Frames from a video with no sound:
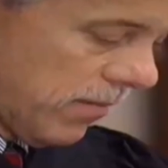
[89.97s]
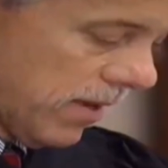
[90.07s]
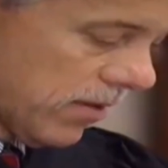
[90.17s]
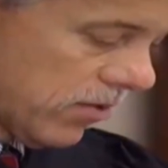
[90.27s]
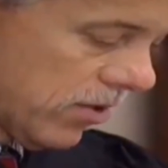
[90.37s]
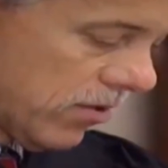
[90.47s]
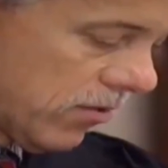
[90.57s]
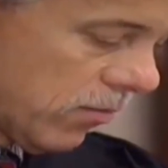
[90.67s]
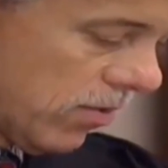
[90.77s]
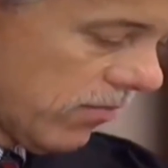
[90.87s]
So,
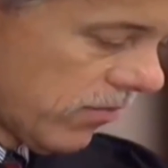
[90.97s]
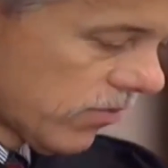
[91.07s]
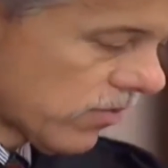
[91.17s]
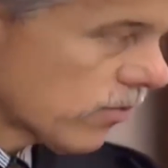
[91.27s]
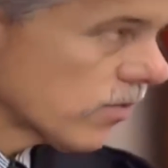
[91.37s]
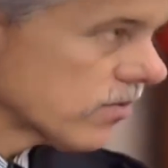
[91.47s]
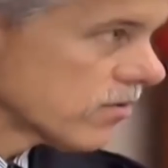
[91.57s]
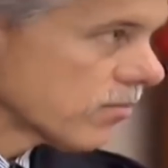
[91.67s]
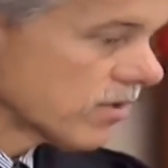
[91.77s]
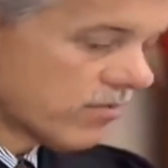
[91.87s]
you know, hopefully they
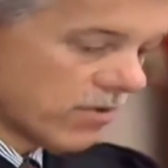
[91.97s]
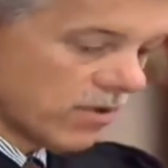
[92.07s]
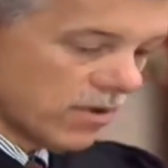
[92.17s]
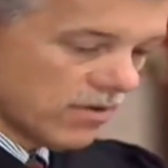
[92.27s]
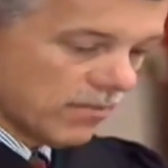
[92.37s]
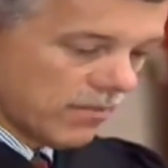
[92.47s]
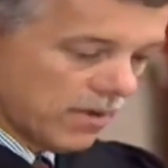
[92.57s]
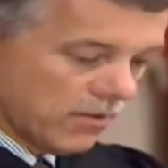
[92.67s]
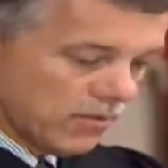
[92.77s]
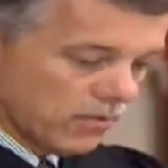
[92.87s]
won't be able to post
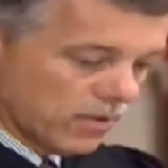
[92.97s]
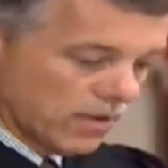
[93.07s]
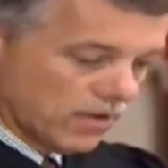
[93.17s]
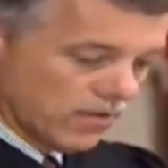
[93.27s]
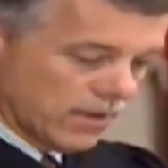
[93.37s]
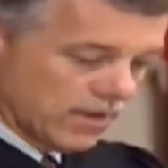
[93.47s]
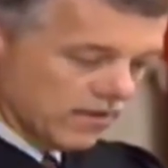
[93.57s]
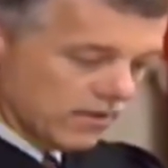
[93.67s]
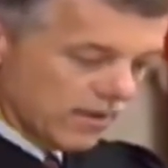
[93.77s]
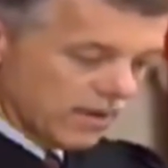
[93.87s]
anything with your name on it
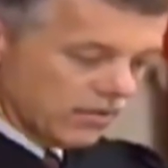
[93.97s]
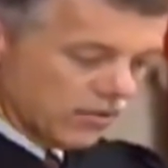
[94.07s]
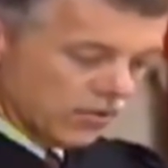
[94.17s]
again at all.